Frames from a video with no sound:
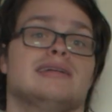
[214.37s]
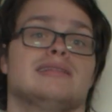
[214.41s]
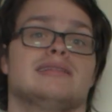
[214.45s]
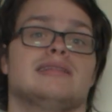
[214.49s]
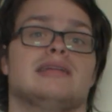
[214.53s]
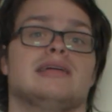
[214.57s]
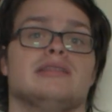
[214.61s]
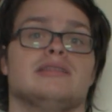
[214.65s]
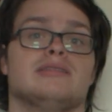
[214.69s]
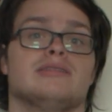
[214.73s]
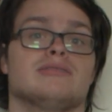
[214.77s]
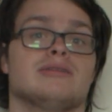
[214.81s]

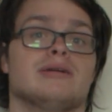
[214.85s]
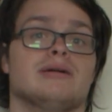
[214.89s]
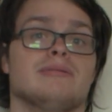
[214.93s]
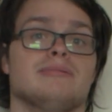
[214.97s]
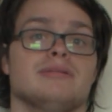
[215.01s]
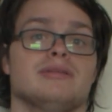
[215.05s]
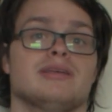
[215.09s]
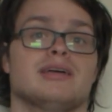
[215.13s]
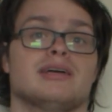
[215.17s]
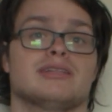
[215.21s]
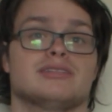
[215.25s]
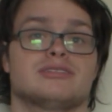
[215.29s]
They're not
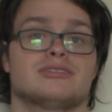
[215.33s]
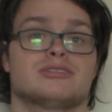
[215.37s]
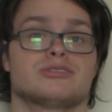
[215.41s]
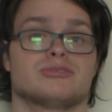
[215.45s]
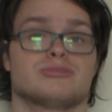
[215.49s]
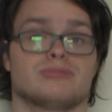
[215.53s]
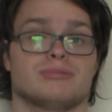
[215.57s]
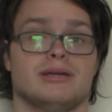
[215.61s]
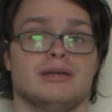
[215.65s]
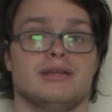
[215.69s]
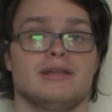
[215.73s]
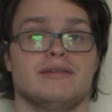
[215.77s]
really on
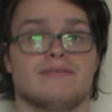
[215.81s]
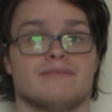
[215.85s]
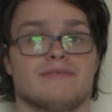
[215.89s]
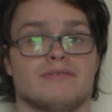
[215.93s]
screen